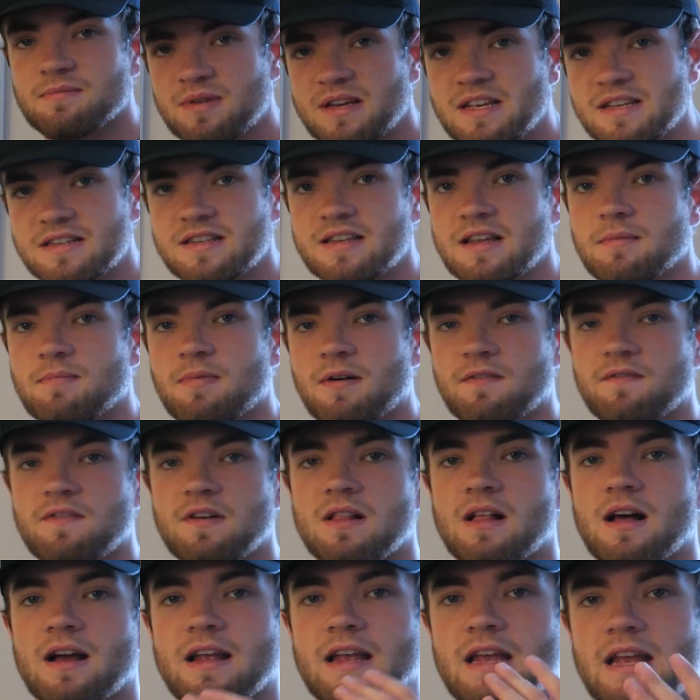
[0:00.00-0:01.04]
the biggest tip I
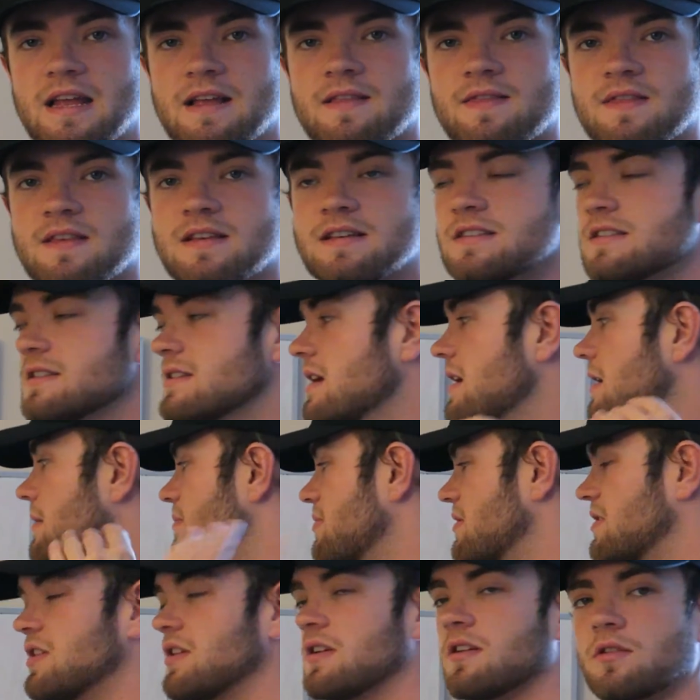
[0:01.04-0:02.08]
feel like in this
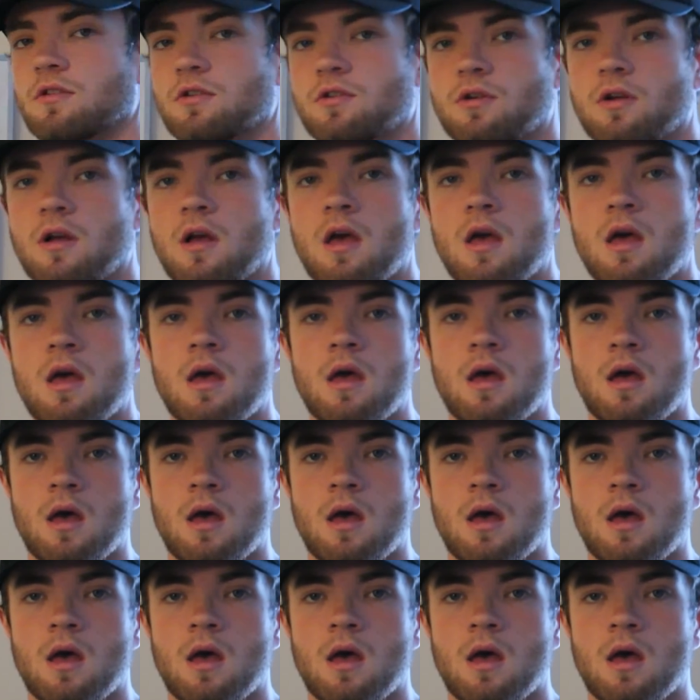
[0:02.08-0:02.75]
uh, particular